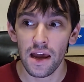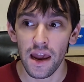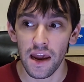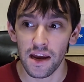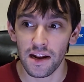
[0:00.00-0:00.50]

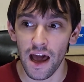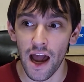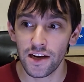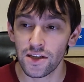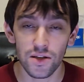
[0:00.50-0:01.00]
and
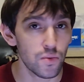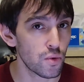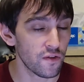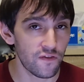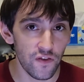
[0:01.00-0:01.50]
I just
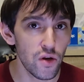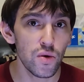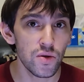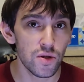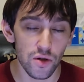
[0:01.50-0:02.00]

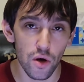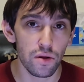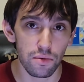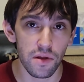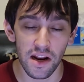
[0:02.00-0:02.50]
refuse to go through that